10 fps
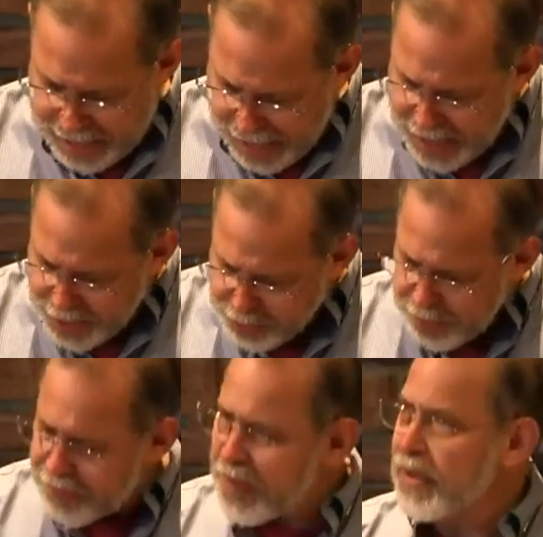God has
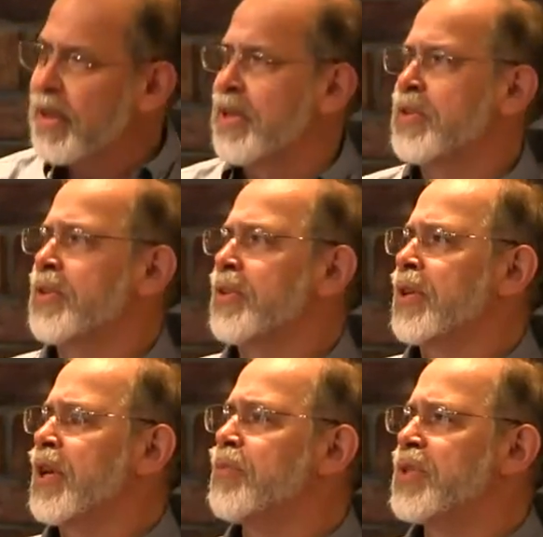revealed us
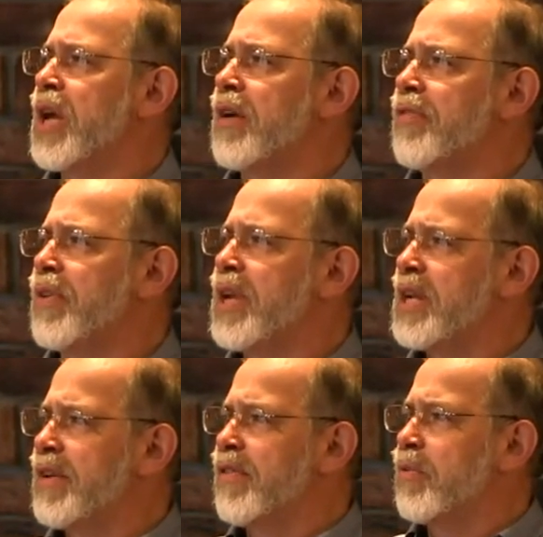himself in a
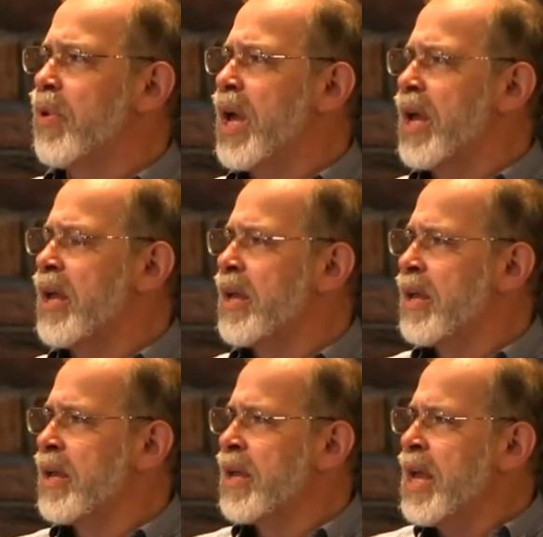different way.
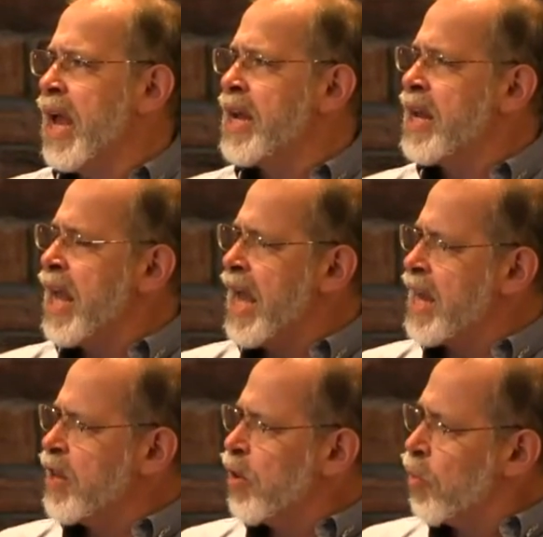And
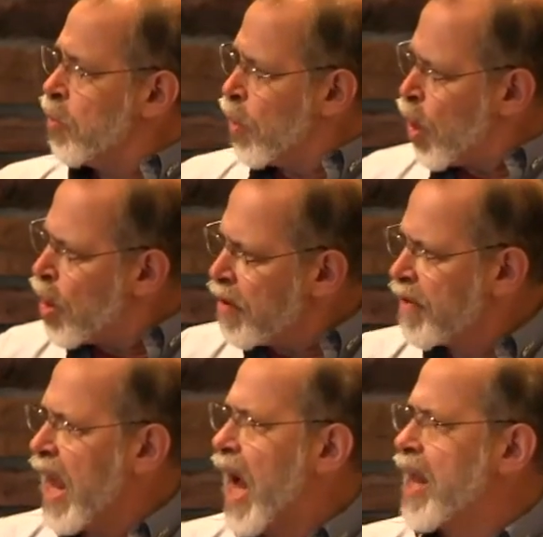the word
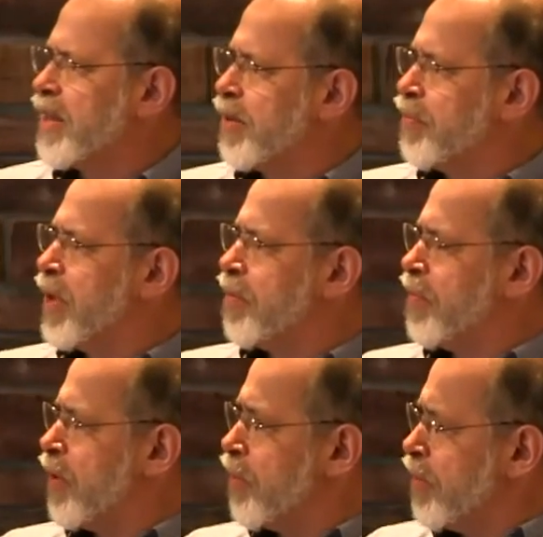of God,
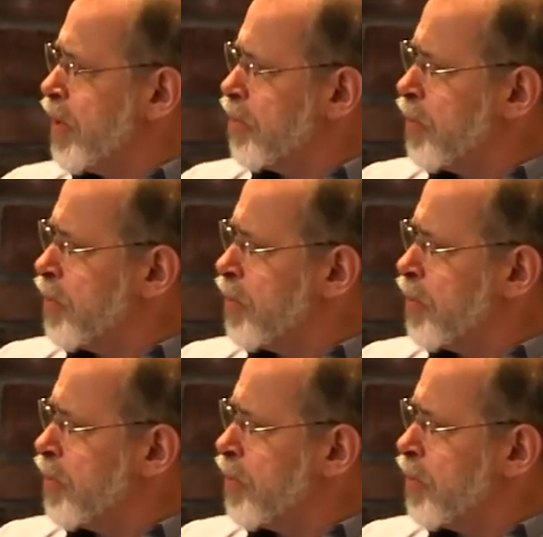the